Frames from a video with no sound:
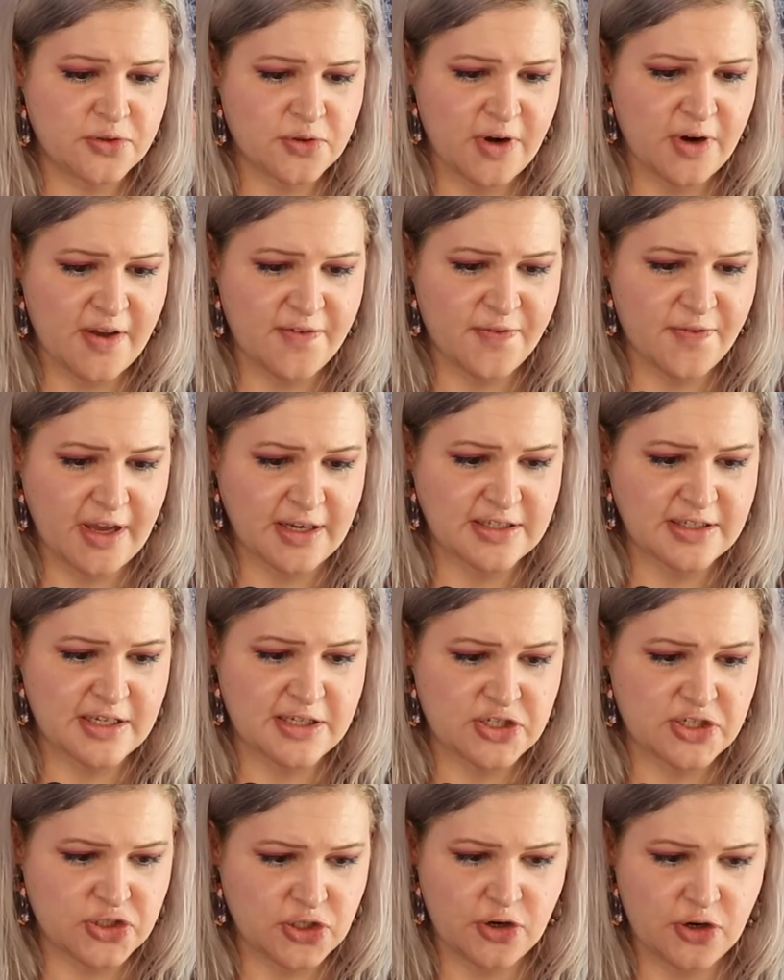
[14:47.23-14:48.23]

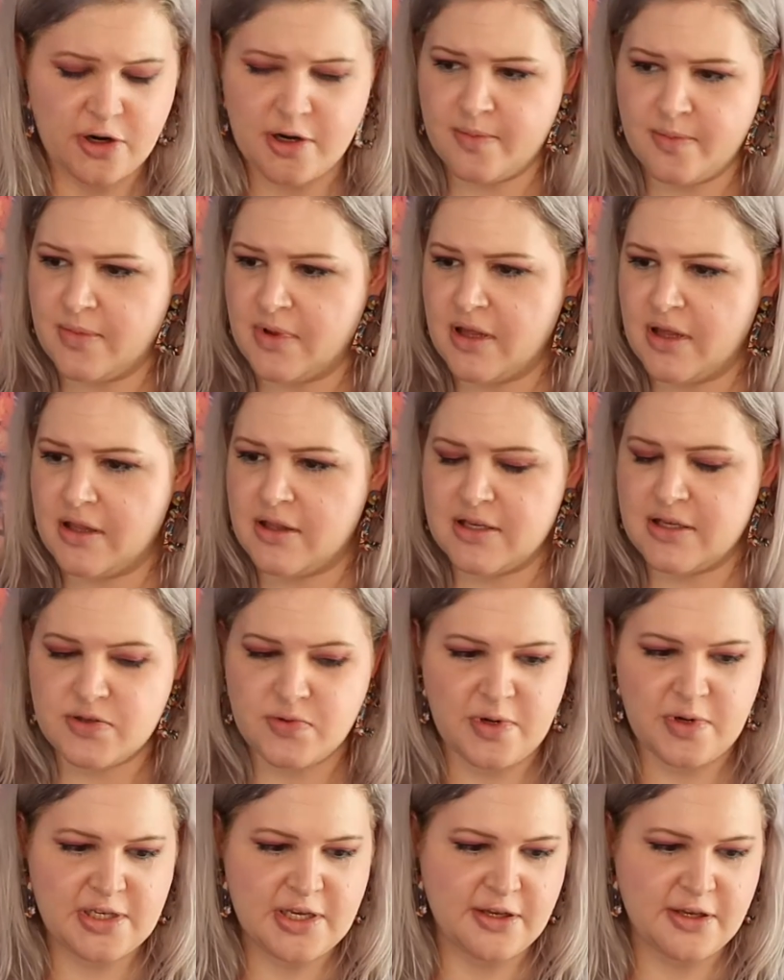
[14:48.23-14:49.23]
Trifecta Serum, and
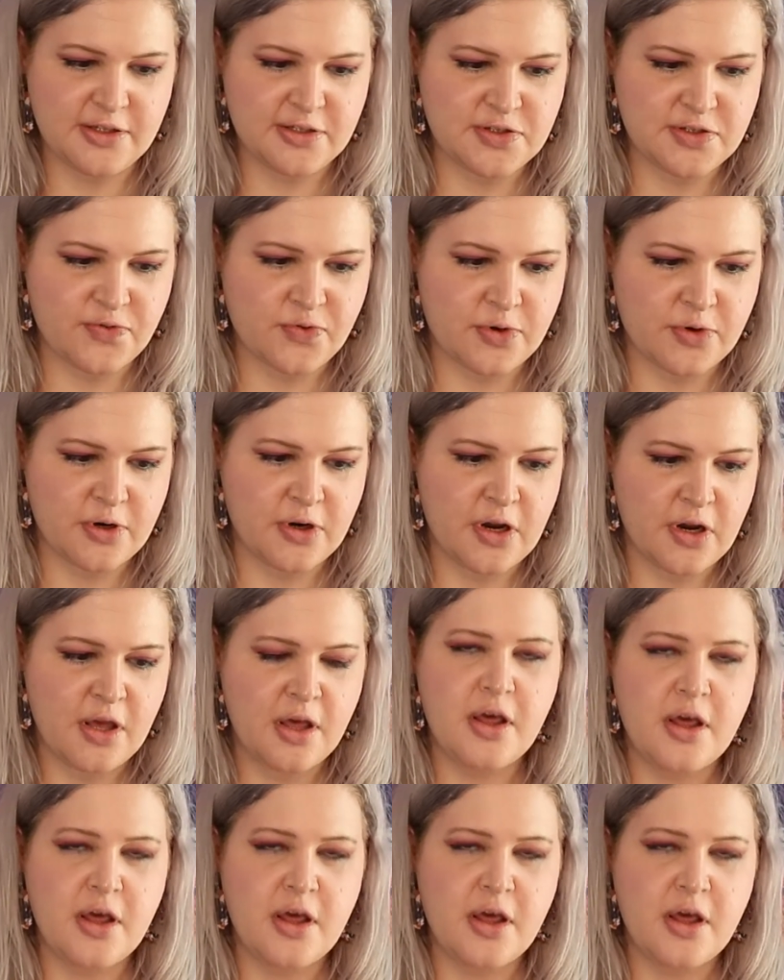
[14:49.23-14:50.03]
this retails for